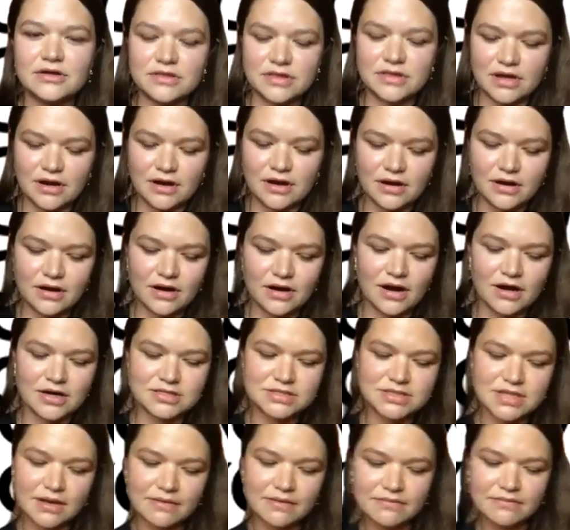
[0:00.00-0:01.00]
there are
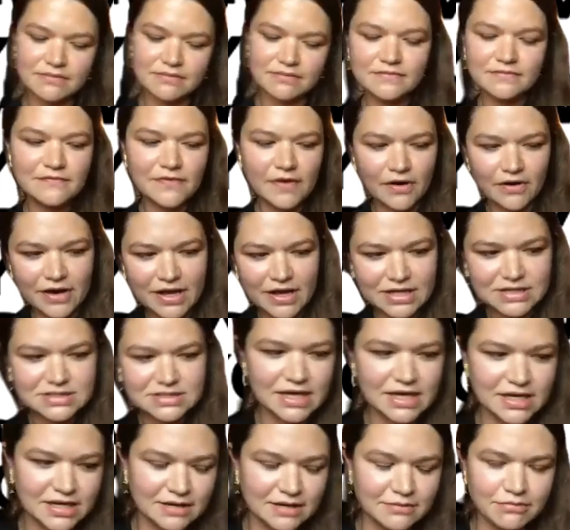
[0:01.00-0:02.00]
some very
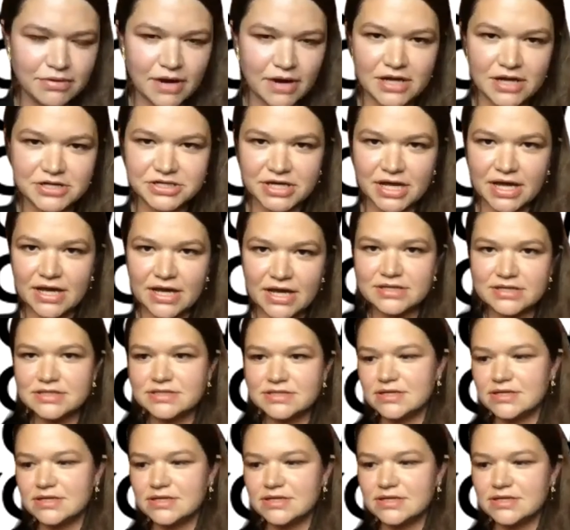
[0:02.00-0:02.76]
exciting projects.